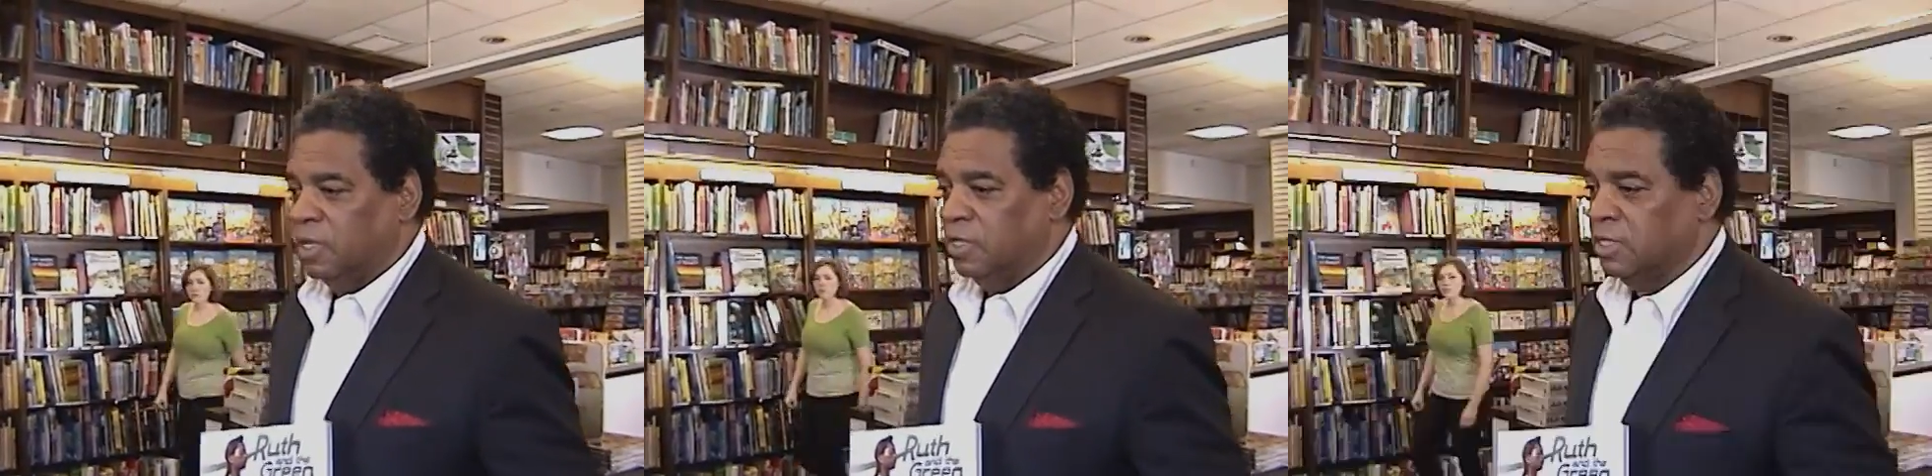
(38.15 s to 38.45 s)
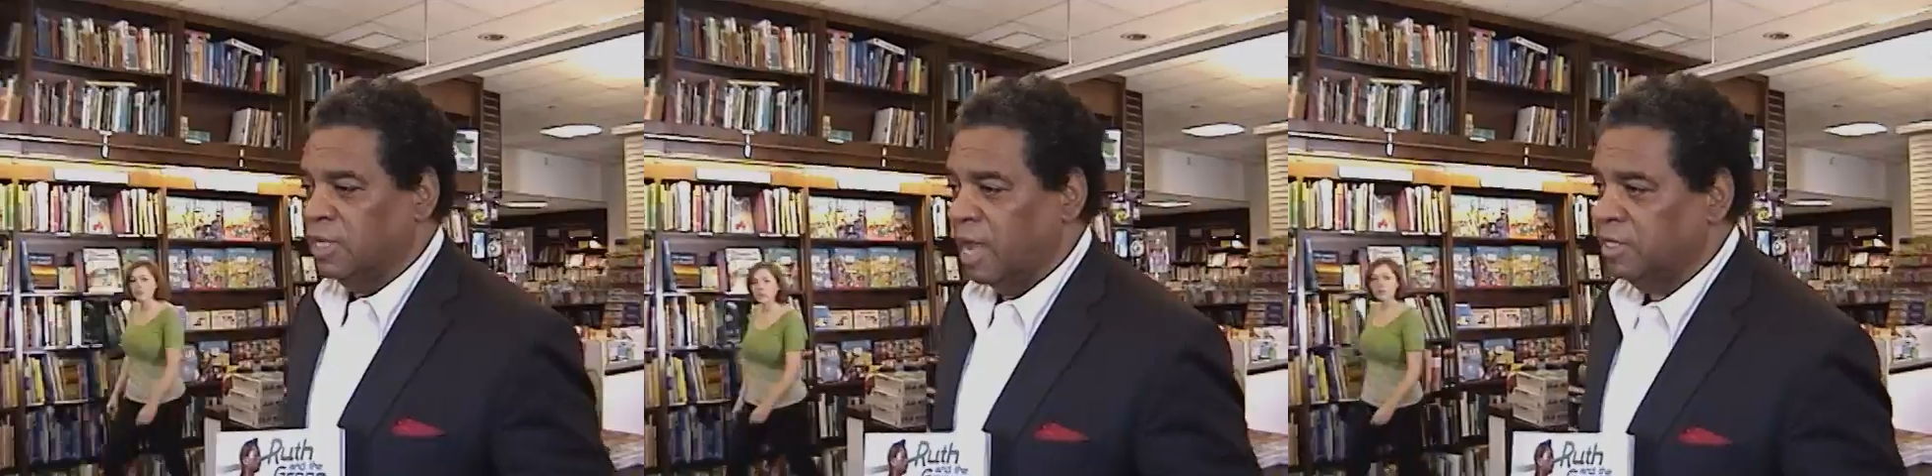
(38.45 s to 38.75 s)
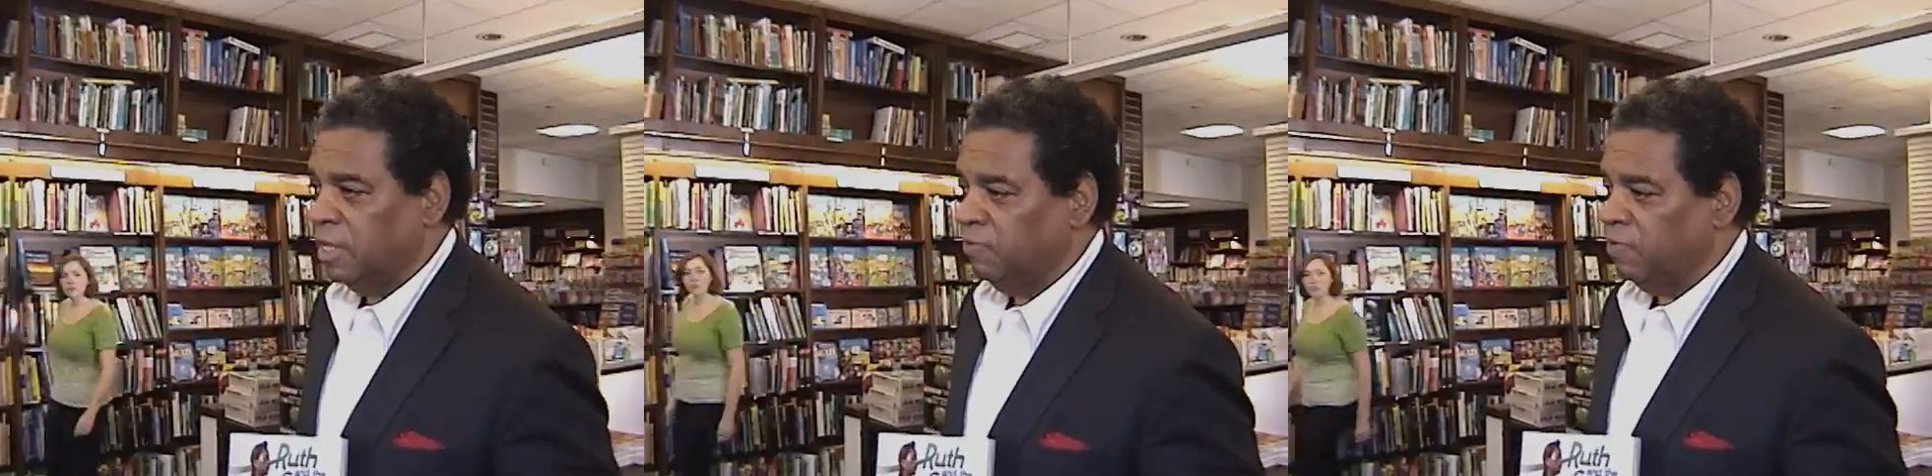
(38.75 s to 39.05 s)
It's in
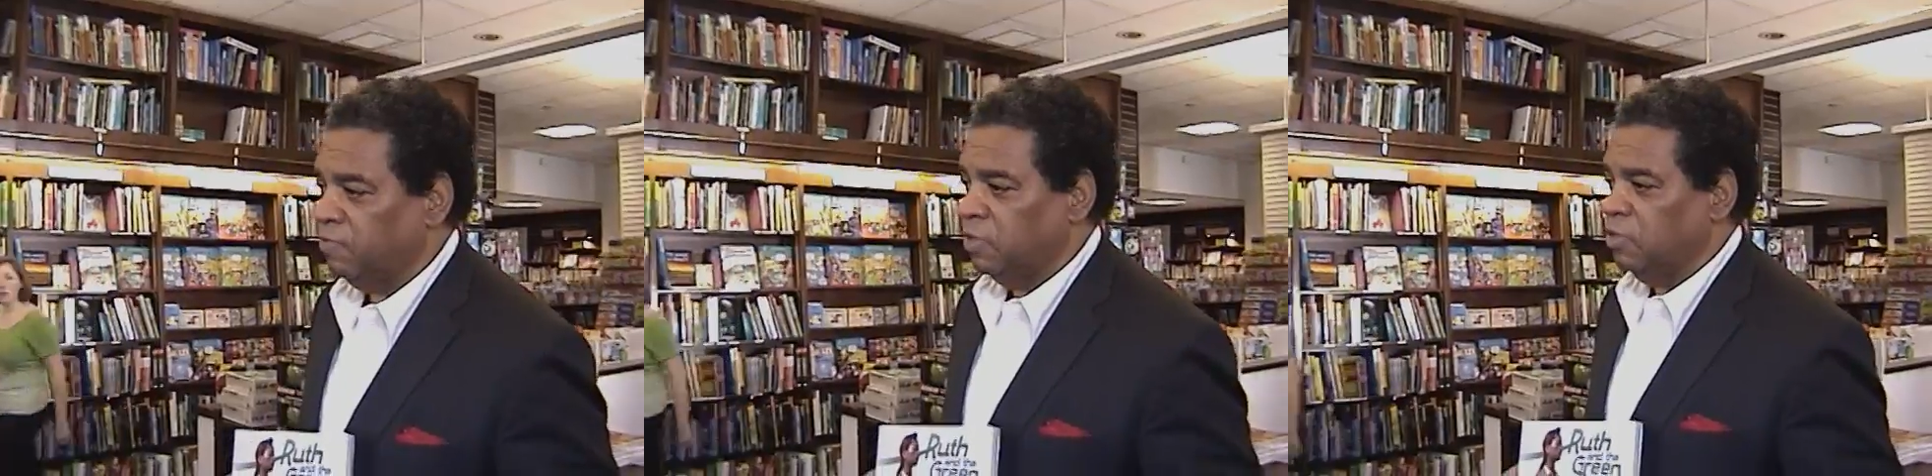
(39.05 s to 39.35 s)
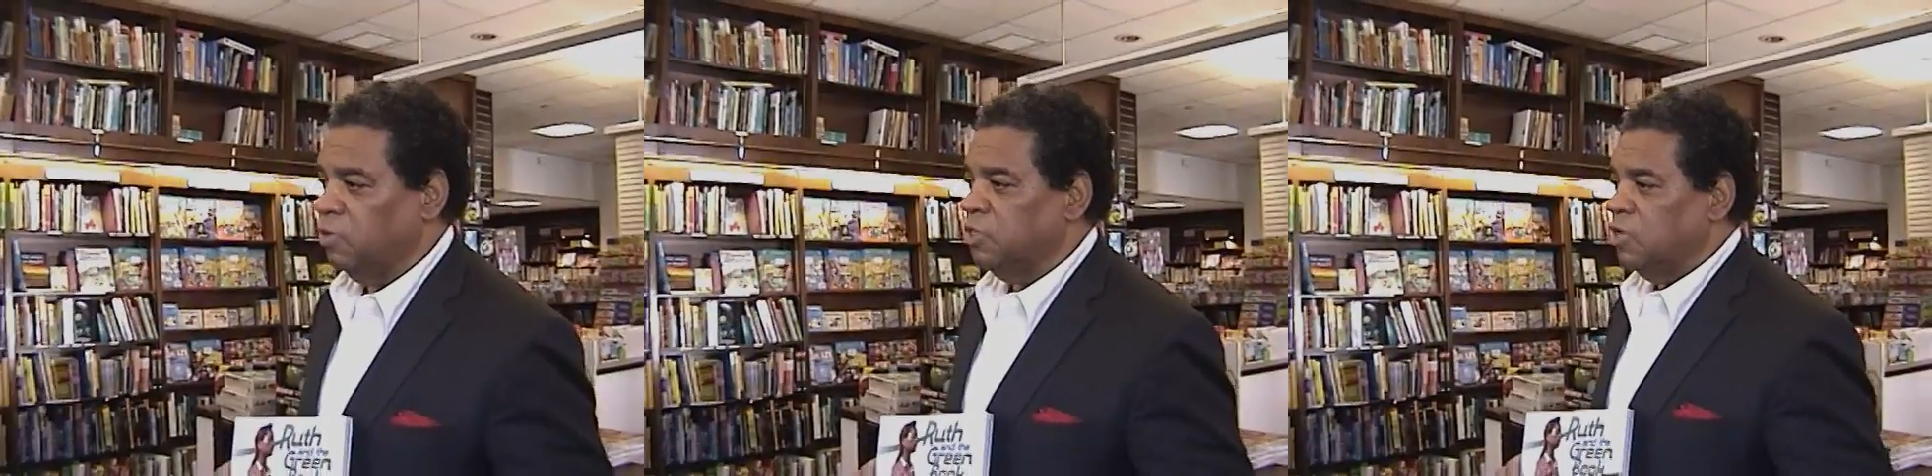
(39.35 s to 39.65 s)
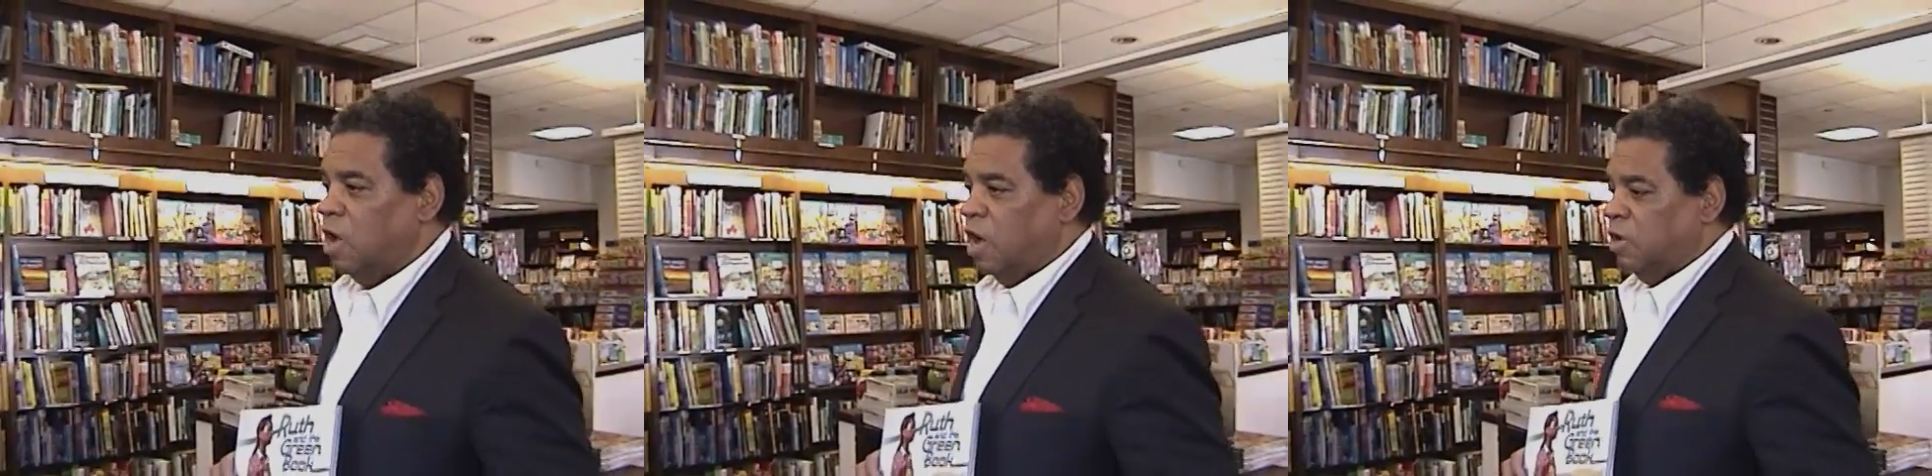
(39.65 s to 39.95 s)
1952
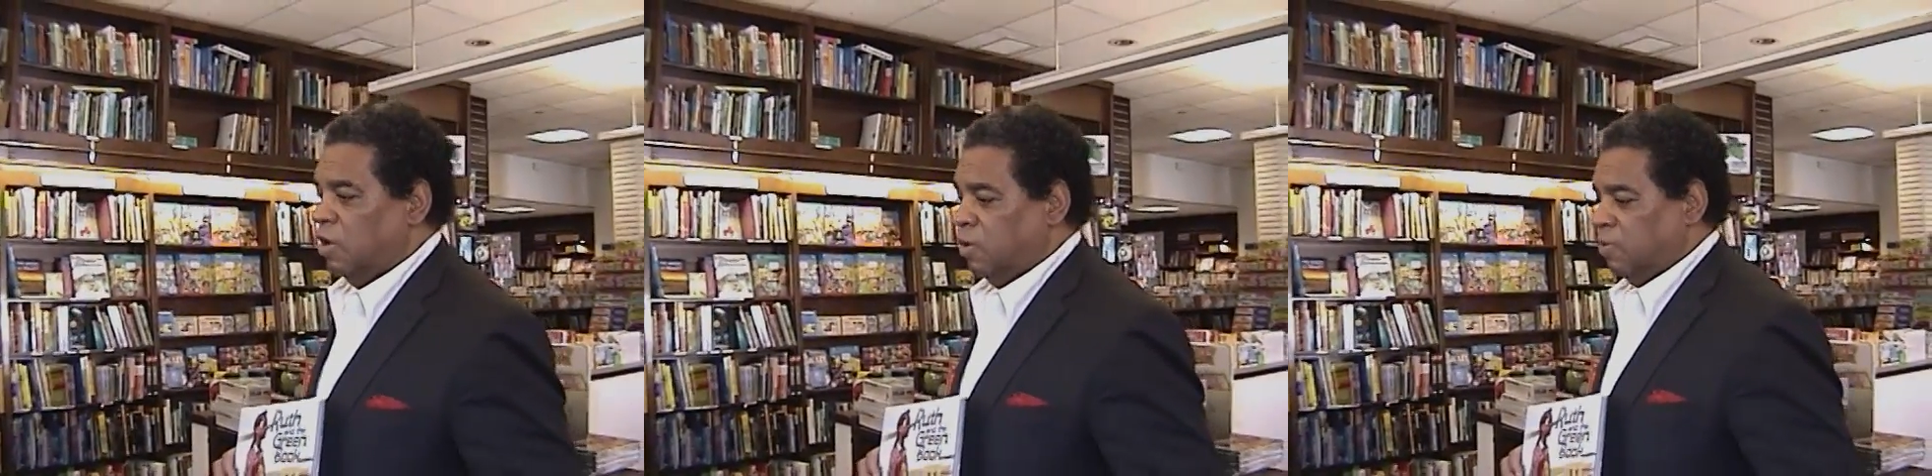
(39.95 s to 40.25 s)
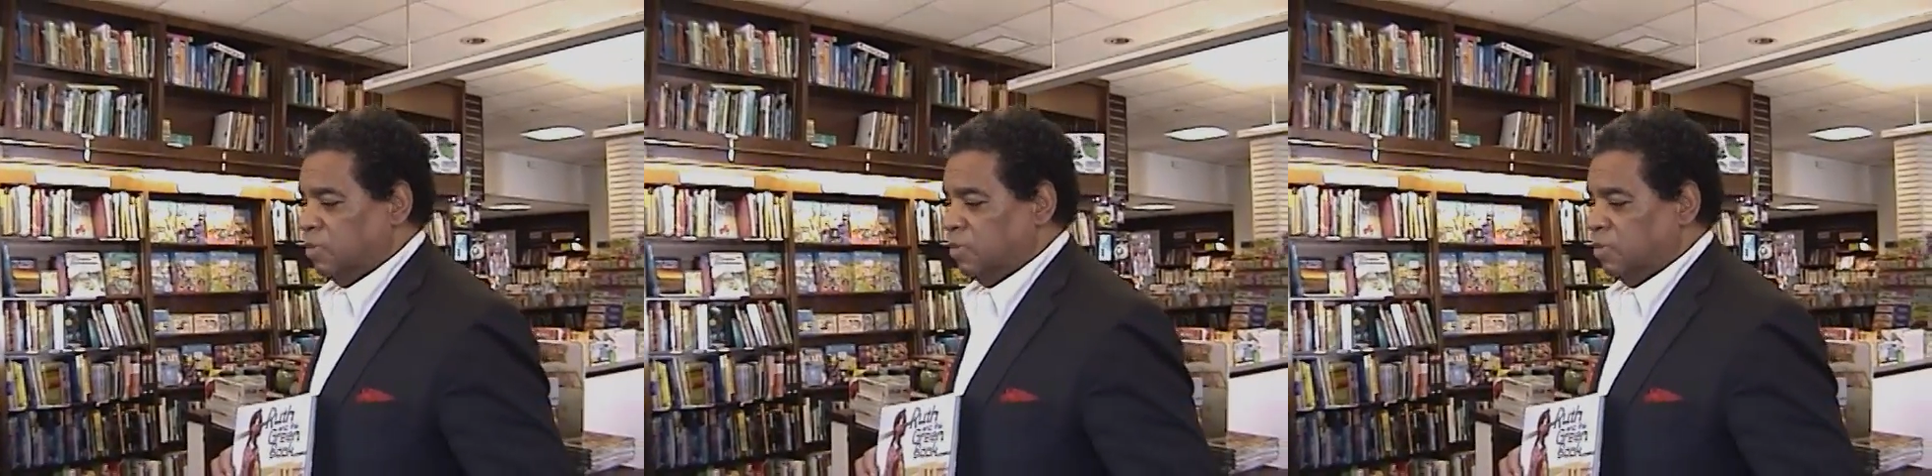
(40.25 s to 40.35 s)
Chicago.